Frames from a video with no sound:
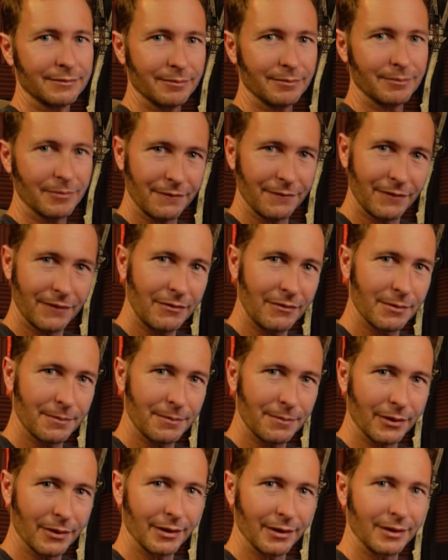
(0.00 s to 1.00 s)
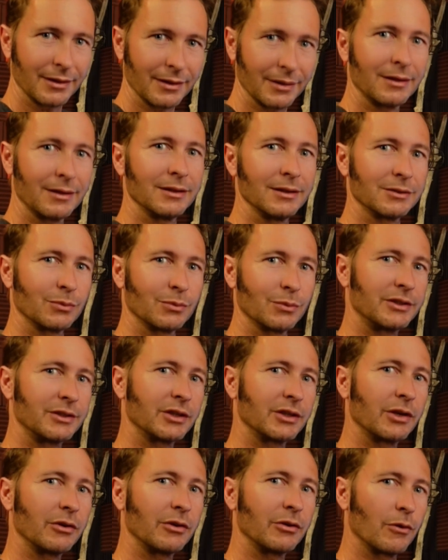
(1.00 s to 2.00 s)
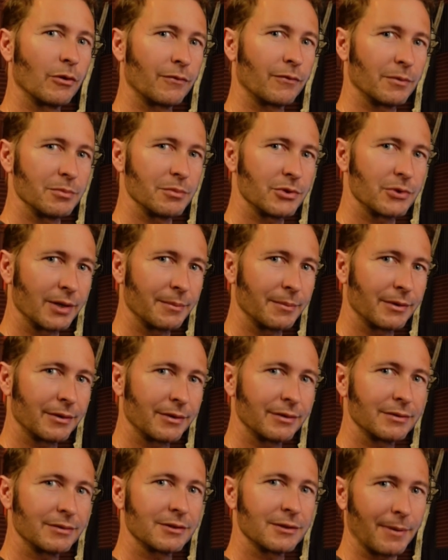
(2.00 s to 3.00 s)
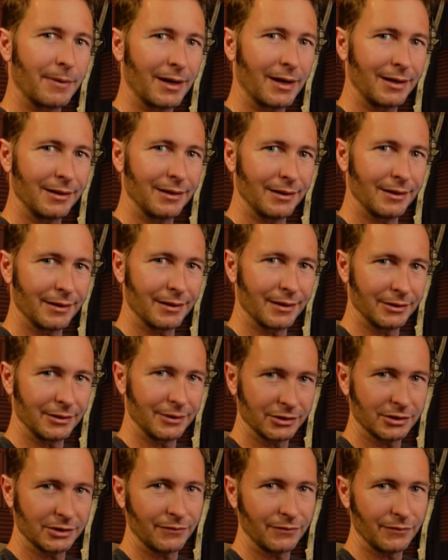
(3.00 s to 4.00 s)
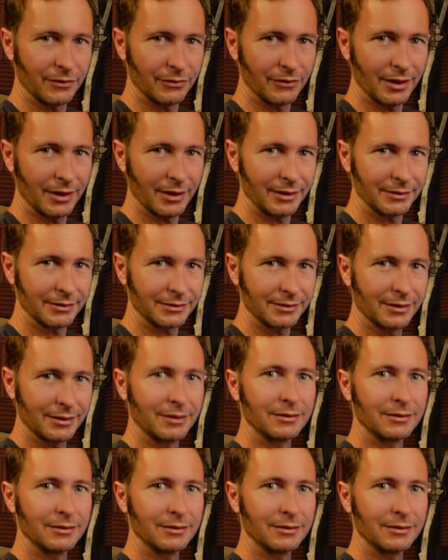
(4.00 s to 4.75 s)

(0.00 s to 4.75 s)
My favorite part is watching you go from dreamer to pilot in just a few days.